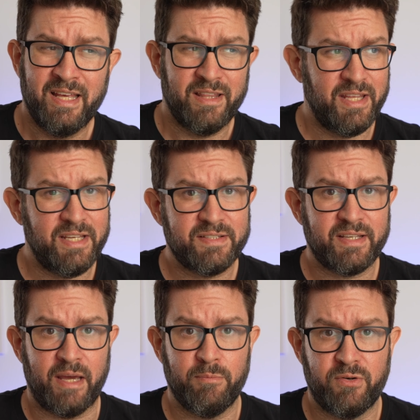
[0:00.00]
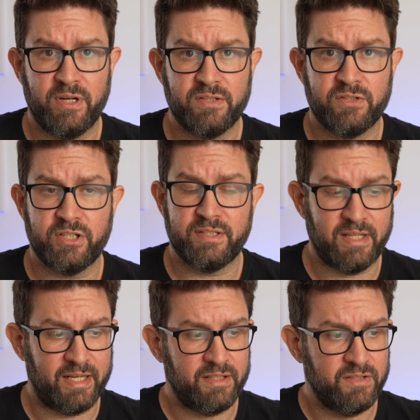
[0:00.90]
These cameras, just
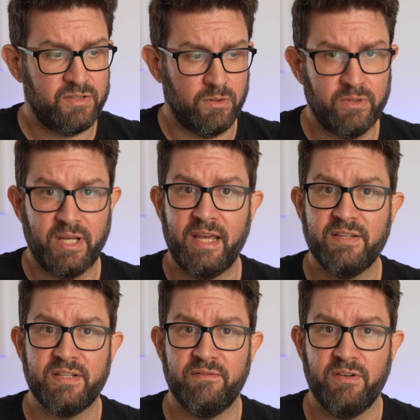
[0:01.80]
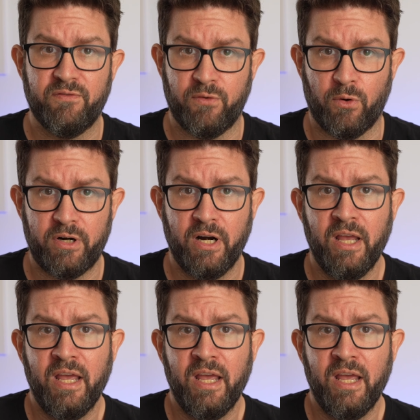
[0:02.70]
like the Sony A7IV,